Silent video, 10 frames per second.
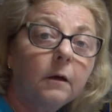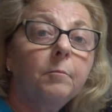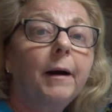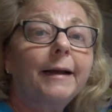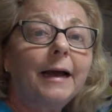
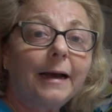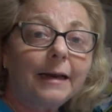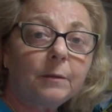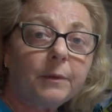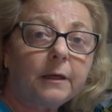My
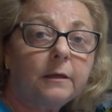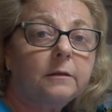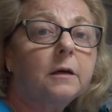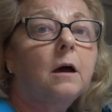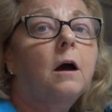
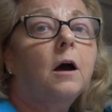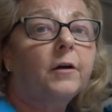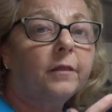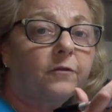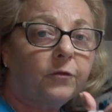honeybees are
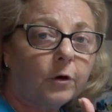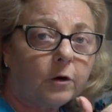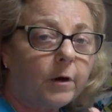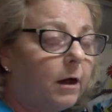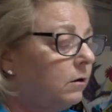in the
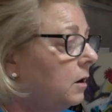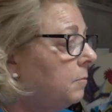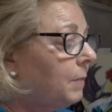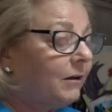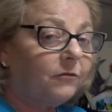foreground.
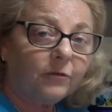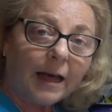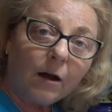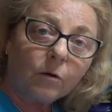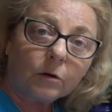My
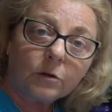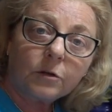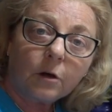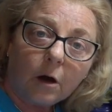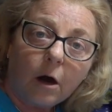
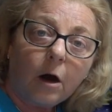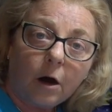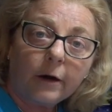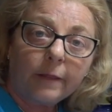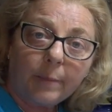flowers
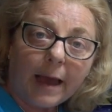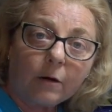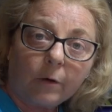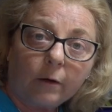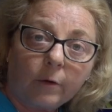are in the
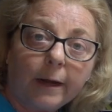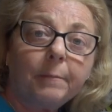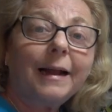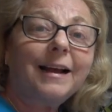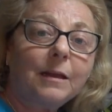background, right?
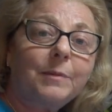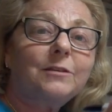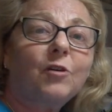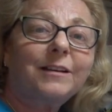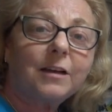My
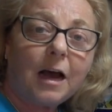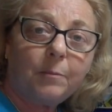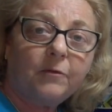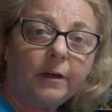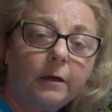honeybees are on
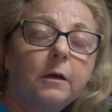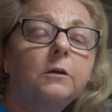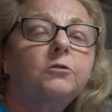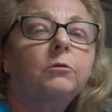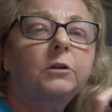top of it.
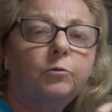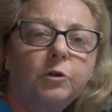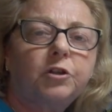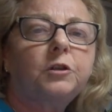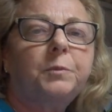So it
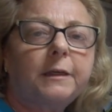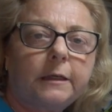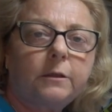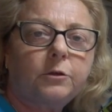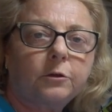will just be
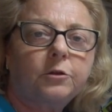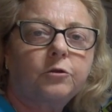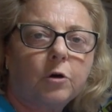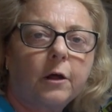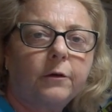easier to
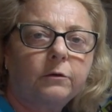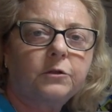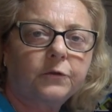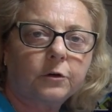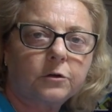draw those
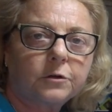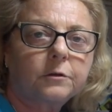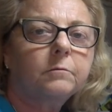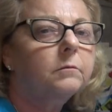first.